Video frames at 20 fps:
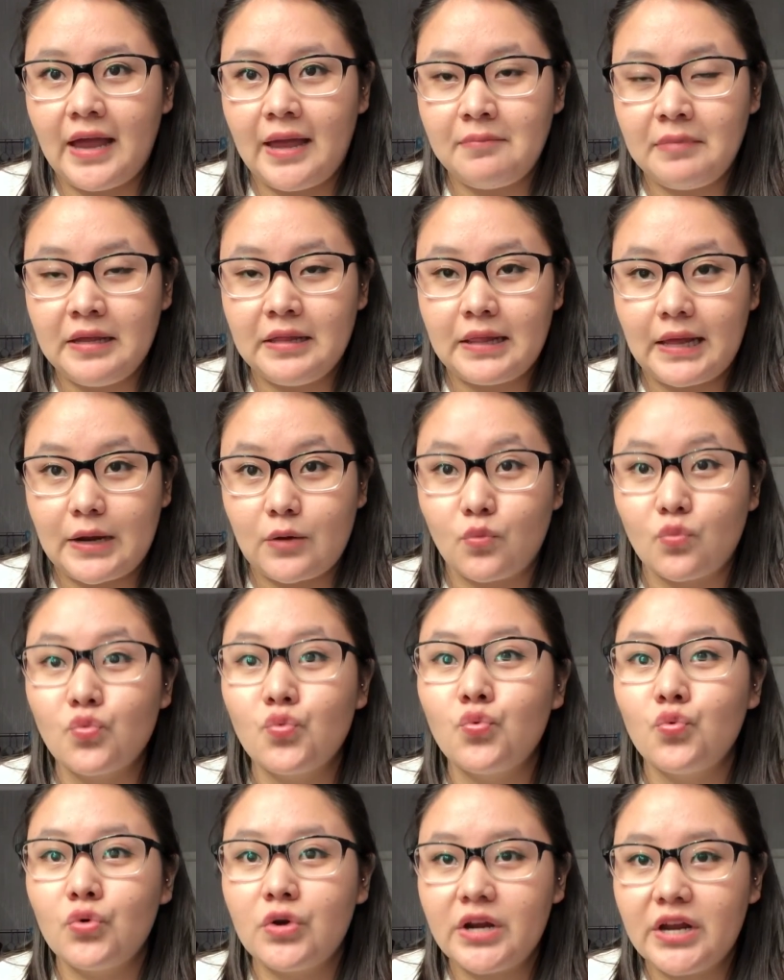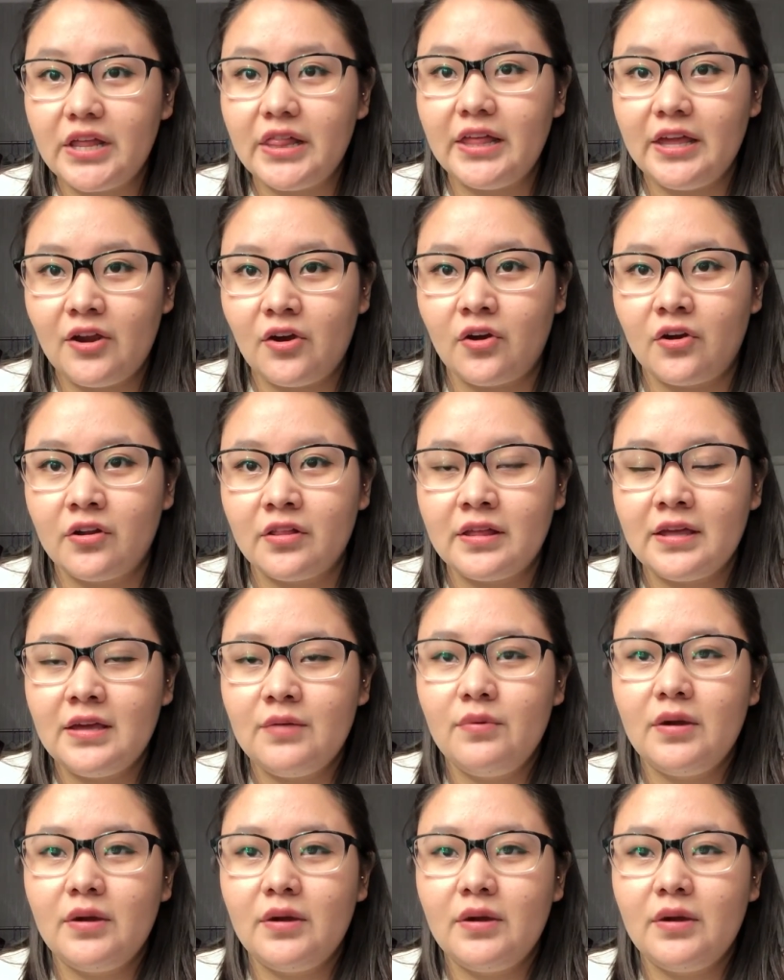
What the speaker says: I mean, like really early.